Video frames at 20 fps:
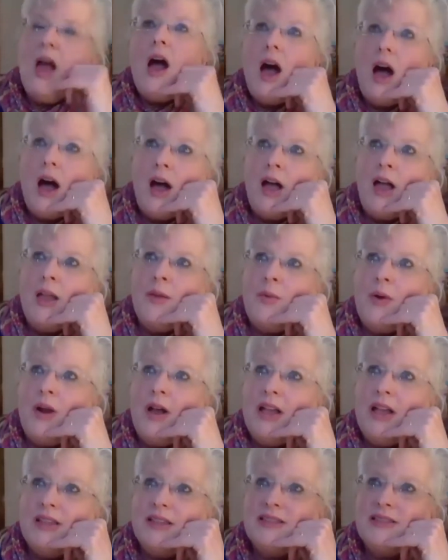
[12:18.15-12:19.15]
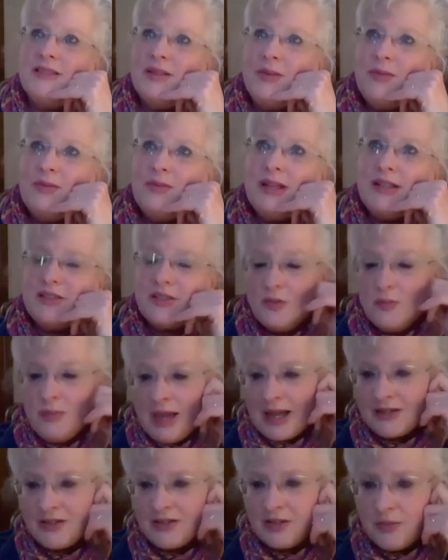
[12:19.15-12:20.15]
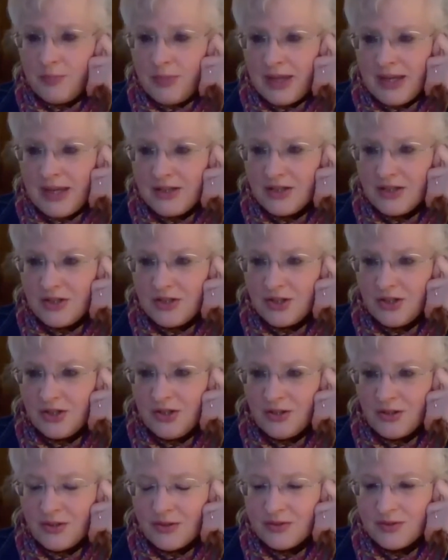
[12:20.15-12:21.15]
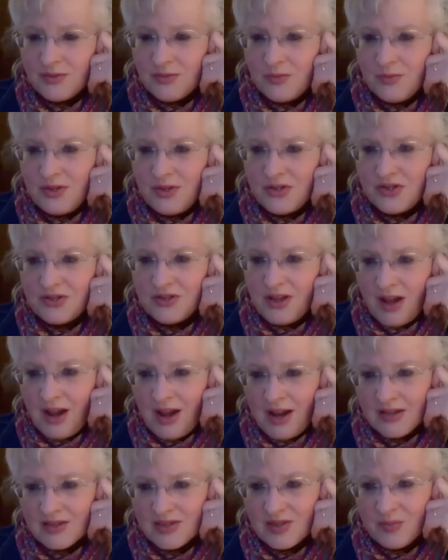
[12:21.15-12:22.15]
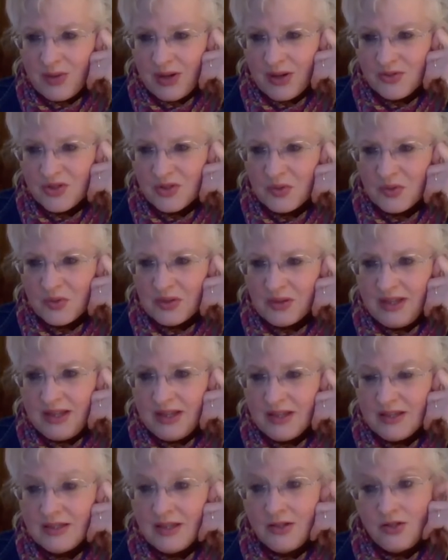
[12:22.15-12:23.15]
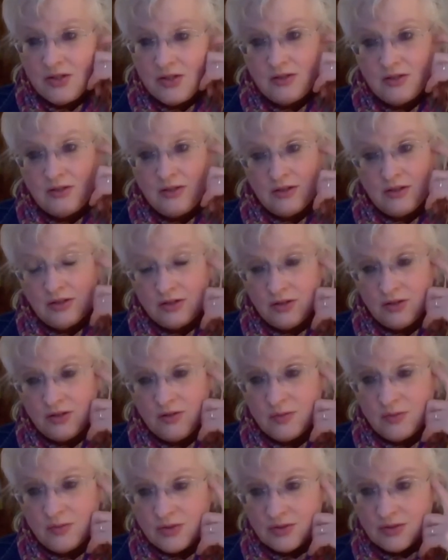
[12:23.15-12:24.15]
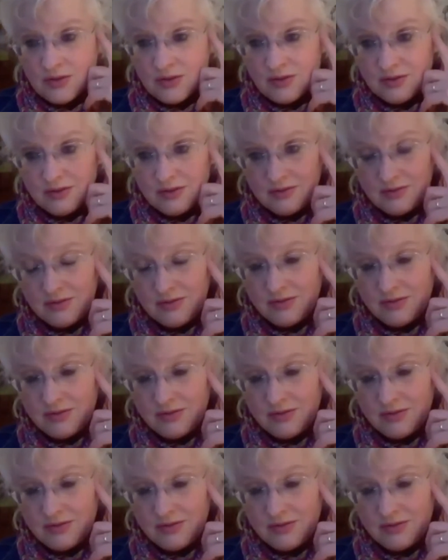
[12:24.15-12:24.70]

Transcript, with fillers: I was let's go back to the painted turtles, which Sy is about to release, and she's going to show them to us.